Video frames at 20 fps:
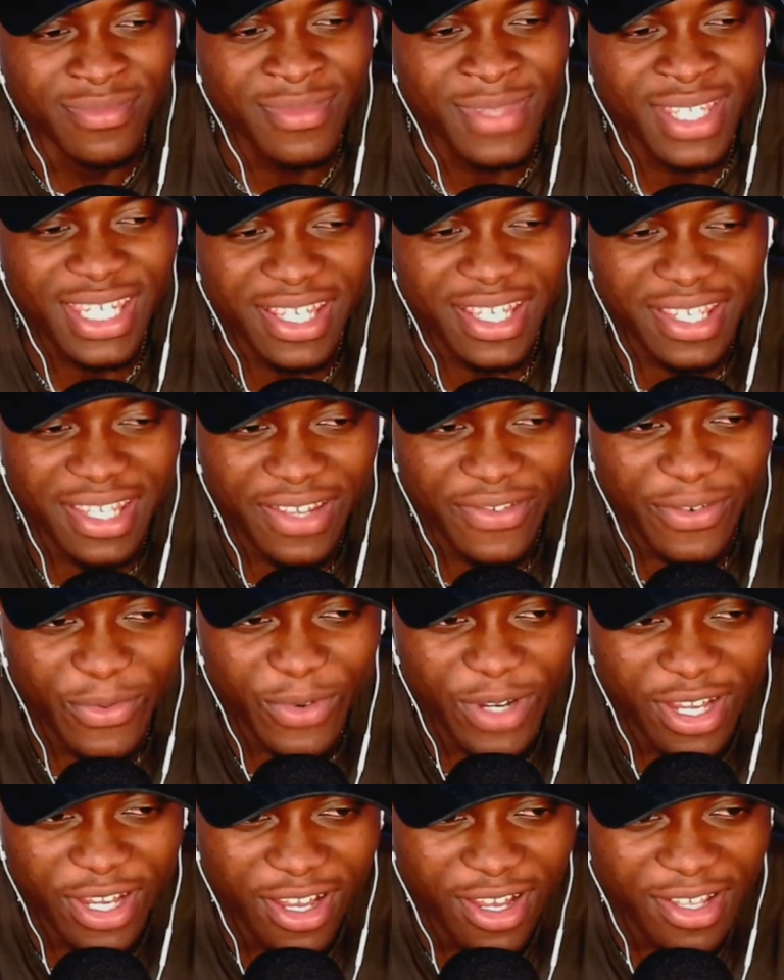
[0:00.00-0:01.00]
He doesn't even
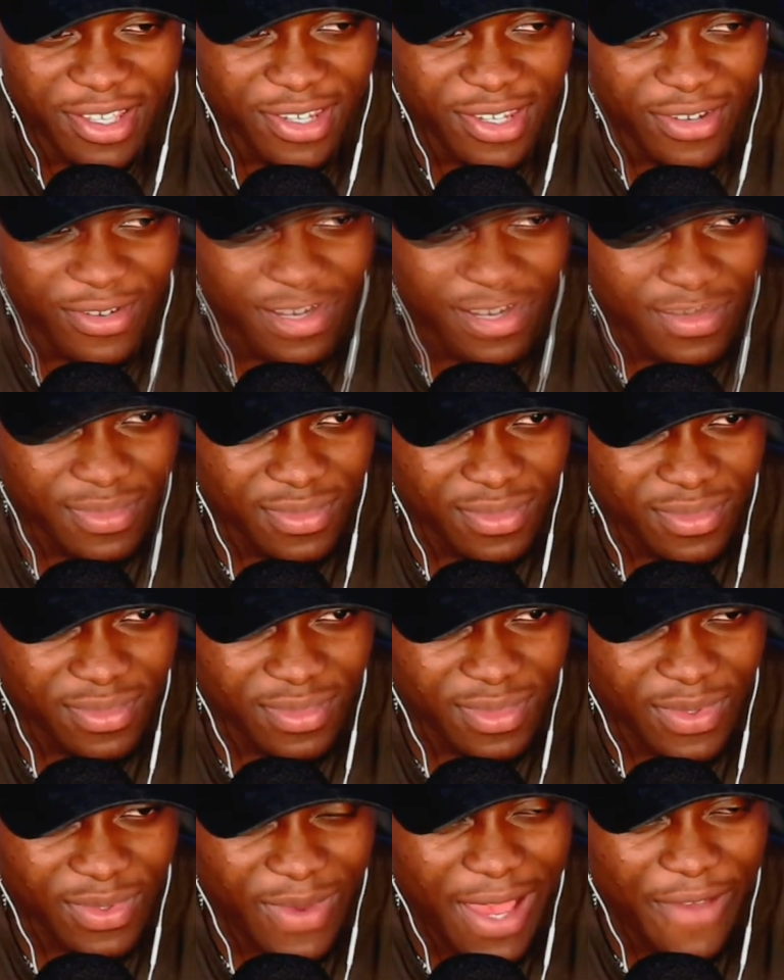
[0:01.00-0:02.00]
want to answer it.
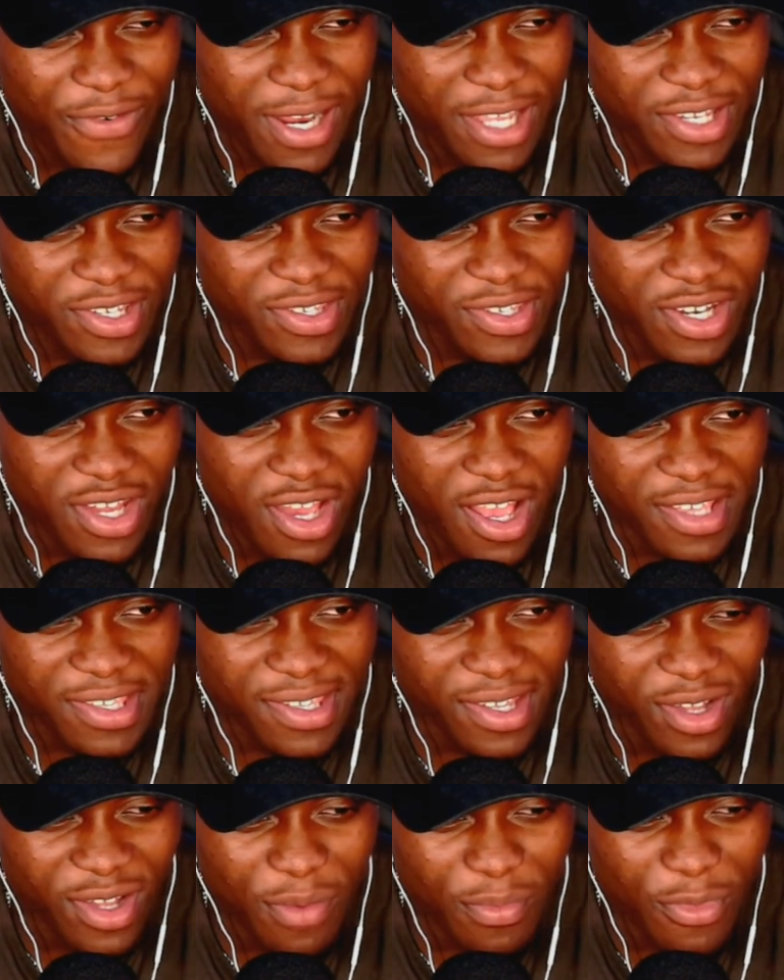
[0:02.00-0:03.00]
Well, I feel like she's going to ask
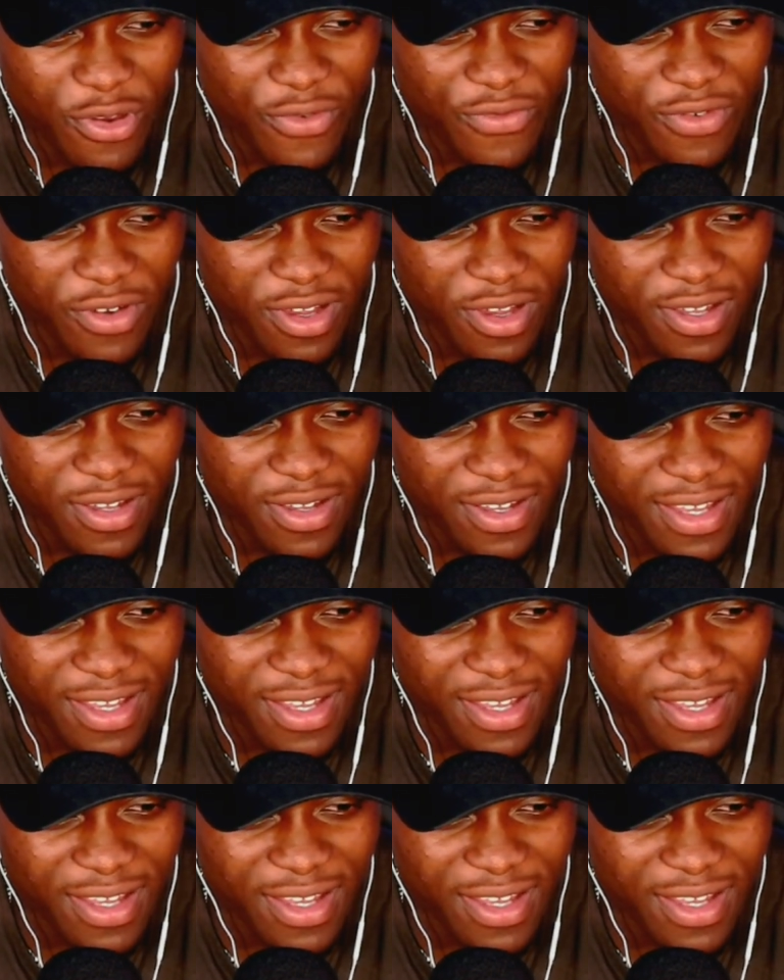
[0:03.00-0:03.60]
to come over.